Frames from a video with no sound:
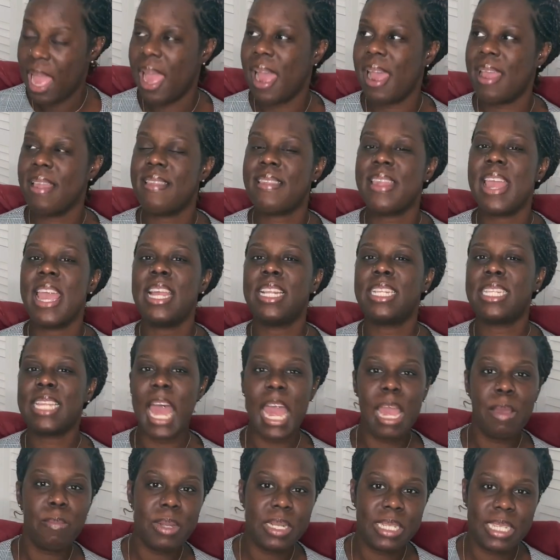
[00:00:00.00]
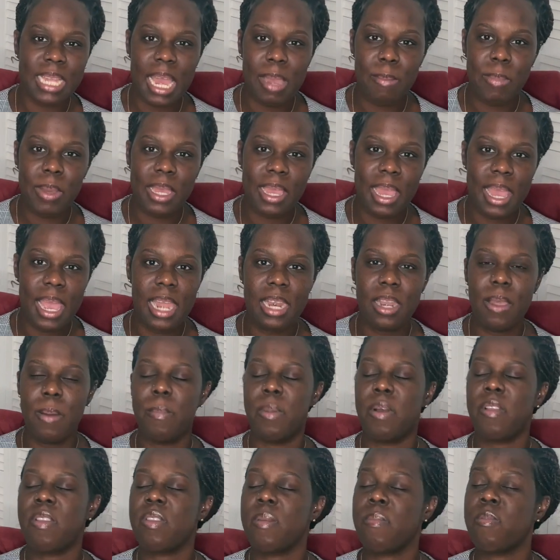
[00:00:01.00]
I say it time and time again,
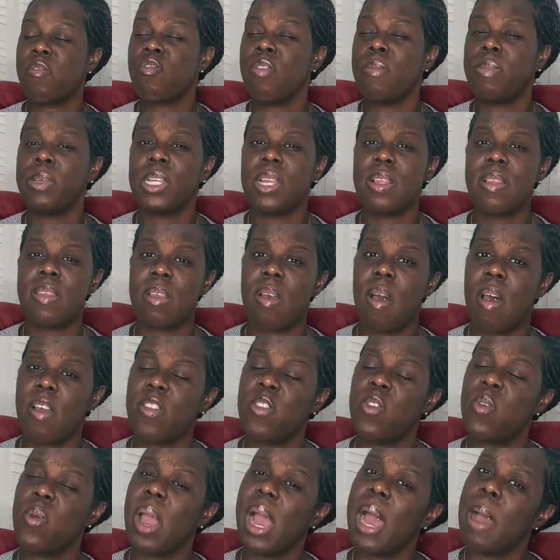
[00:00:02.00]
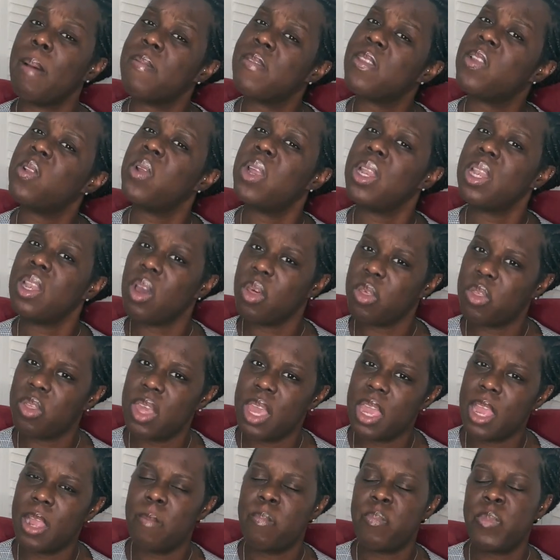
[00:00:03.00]
but subscriptions cost you absolutely
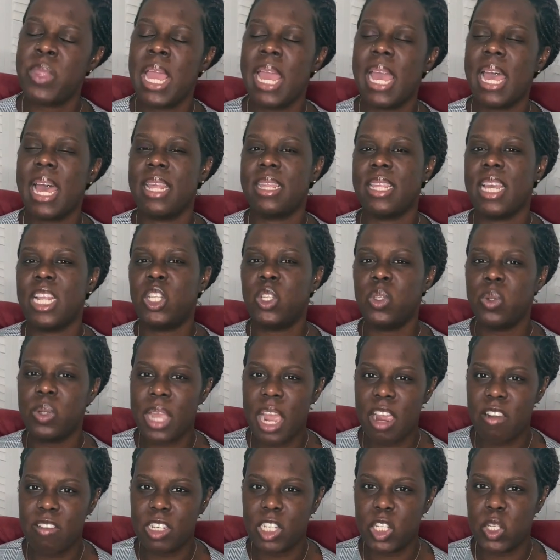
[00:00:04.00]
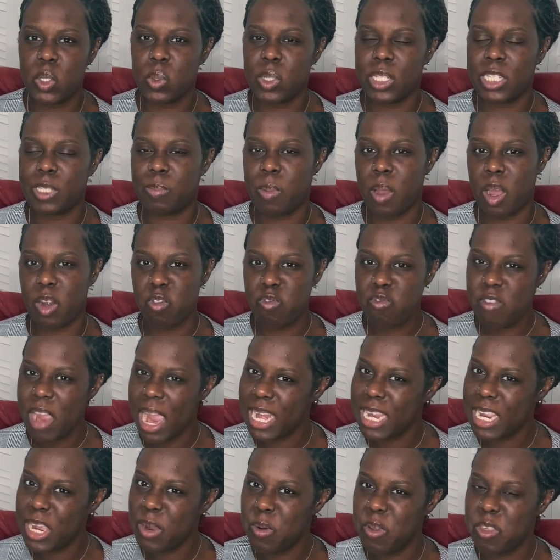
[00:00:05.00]
nothing, and they do guarantee you a spot
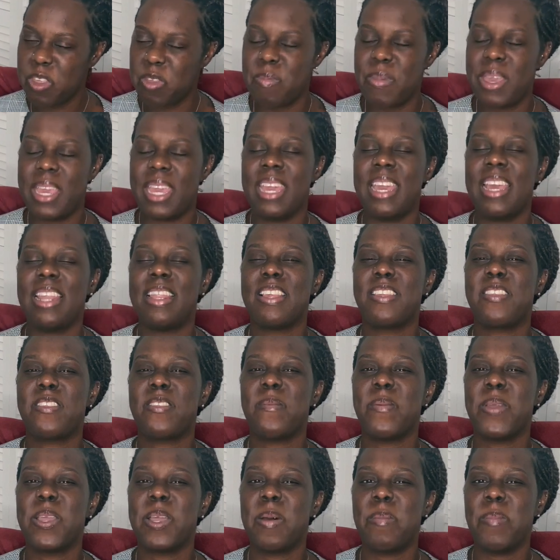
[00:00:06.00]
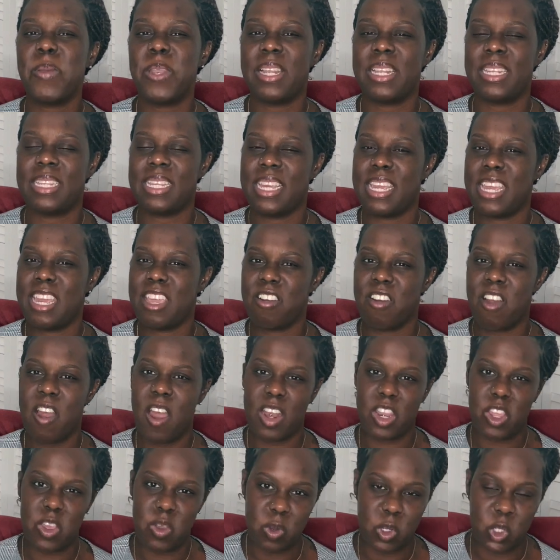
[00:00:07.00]
right here with me in the sewing community here
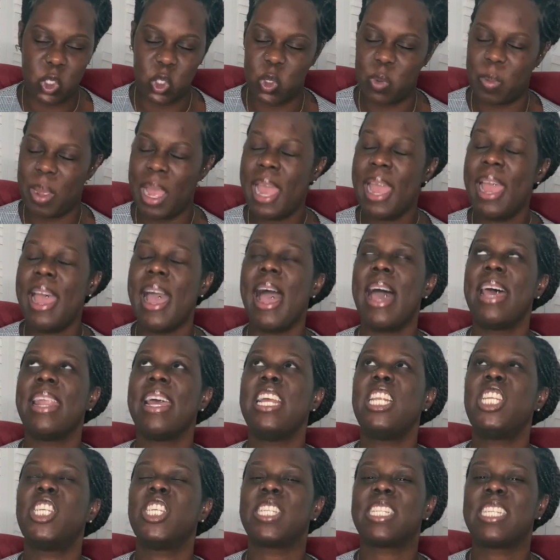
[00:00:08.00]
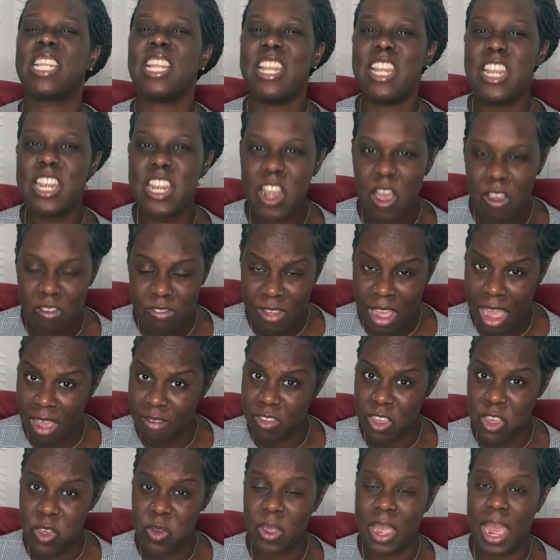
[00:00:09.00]
on YouTube. And I just love
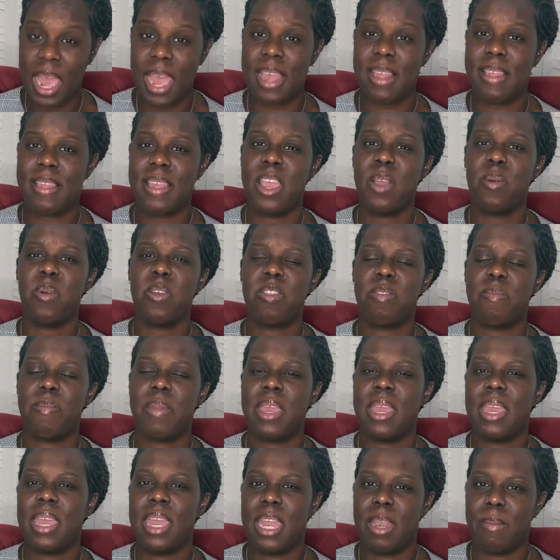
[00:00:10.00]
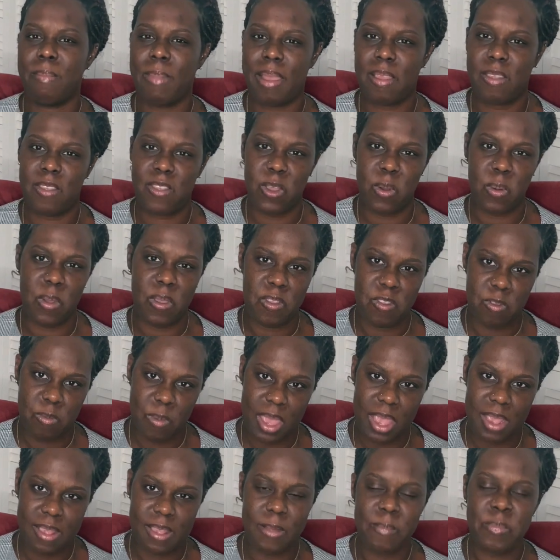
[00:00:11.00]
having you guys here with me in my sewing
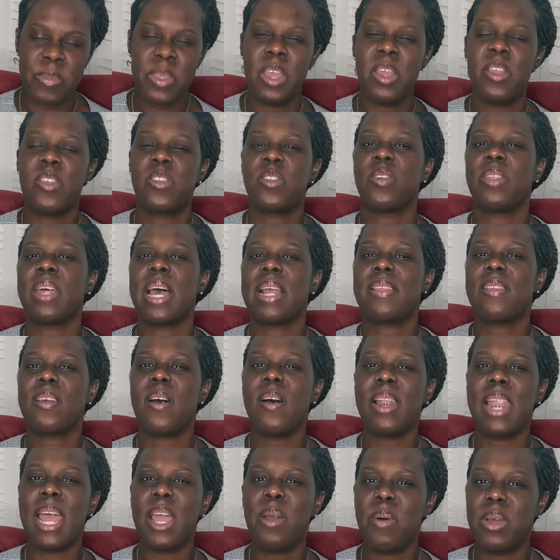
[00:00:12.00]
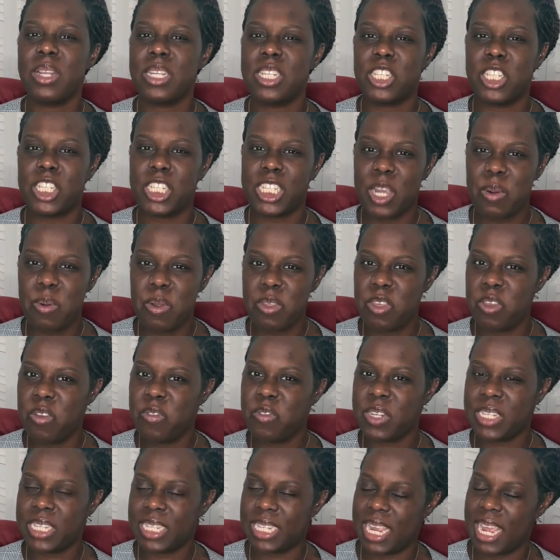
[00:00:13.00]
space. So that's all I wanted to share with you
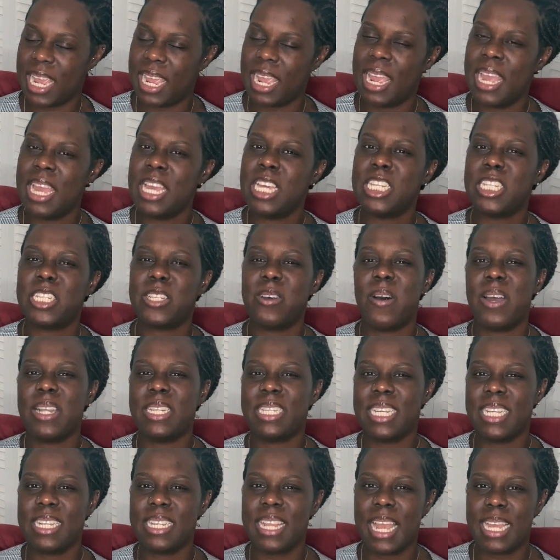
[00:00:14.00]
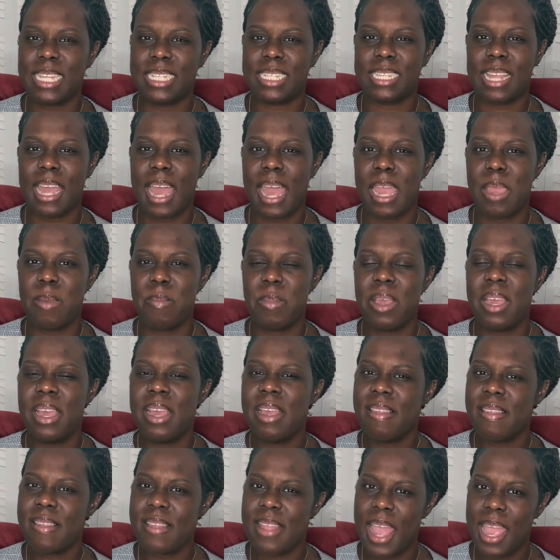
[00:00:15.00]
for today. So until next time,
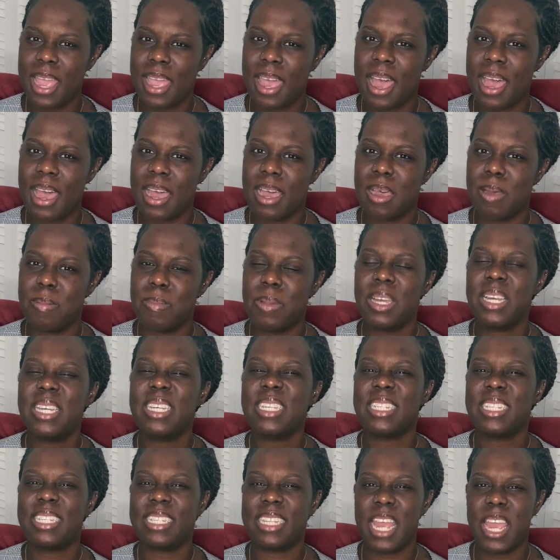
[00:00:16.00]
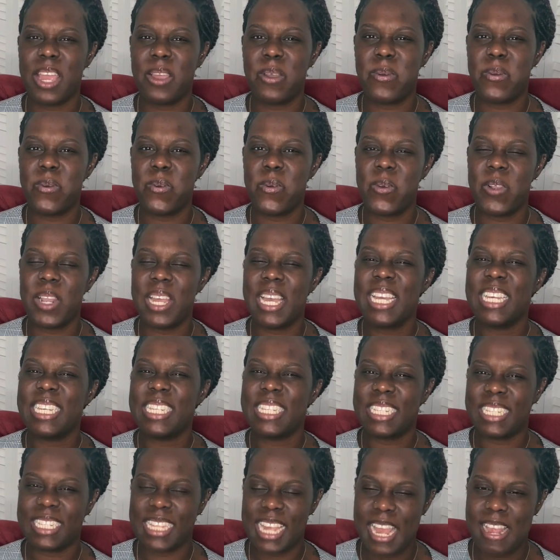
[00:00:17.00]
stay calm, stay cool,
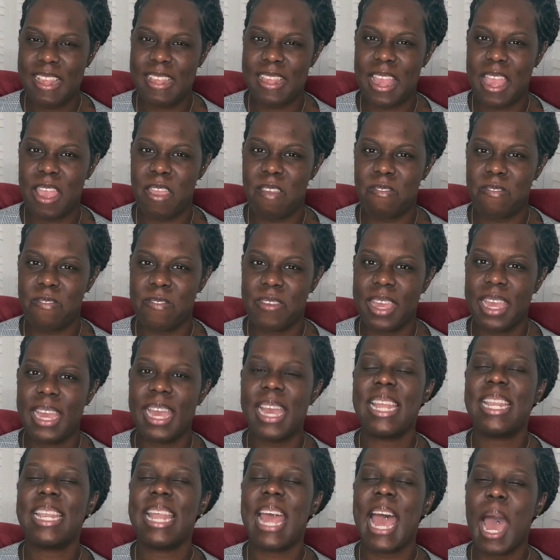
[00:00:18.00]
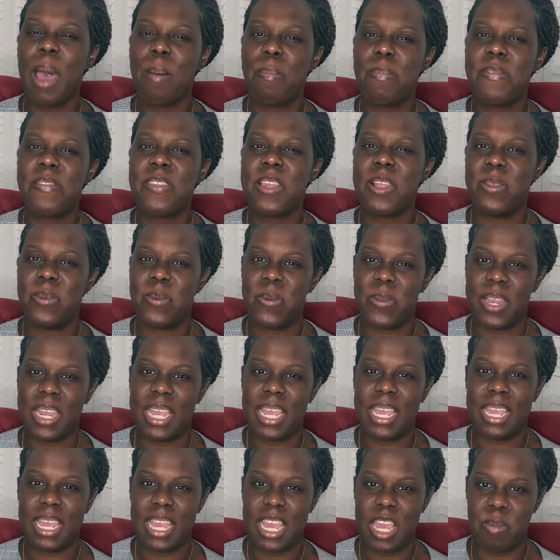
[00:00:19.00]
stay safe, and
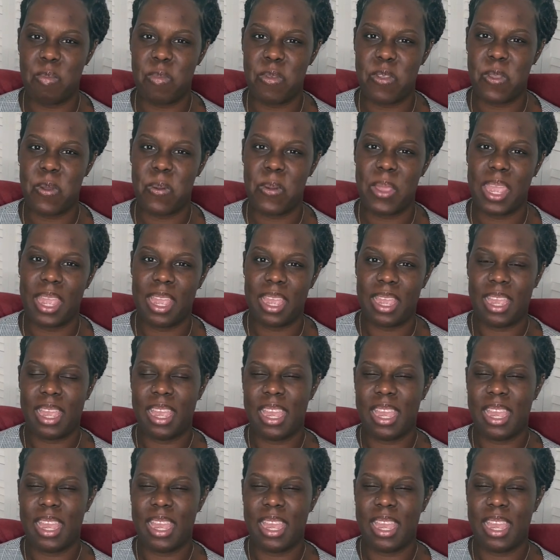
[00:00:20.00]
absolutely keep sewing.